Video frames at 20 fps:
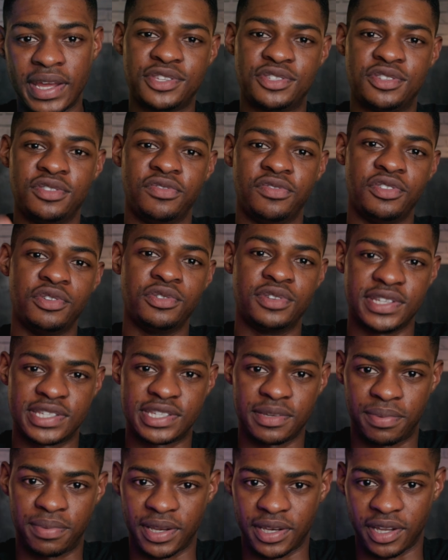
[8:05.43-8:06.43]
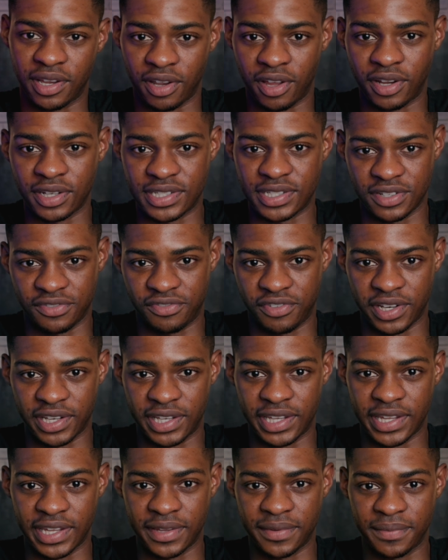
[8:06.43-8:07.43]
and to view discipline a lot
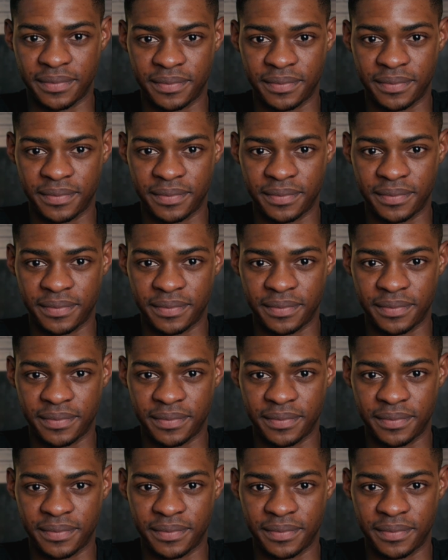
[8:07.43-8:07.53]
differently.